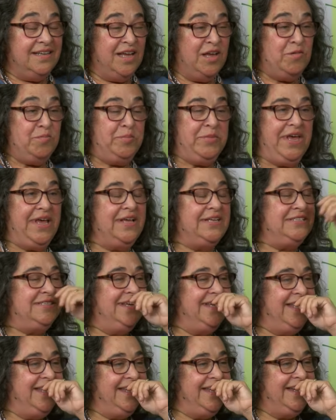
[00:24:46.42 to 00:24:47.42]
I'm
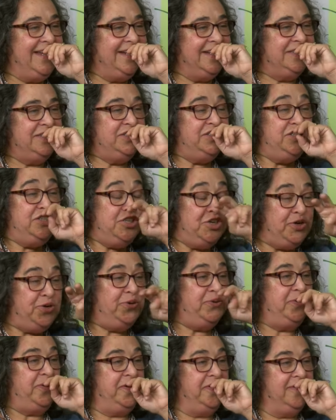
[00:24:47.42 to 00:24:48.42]
guessing here two.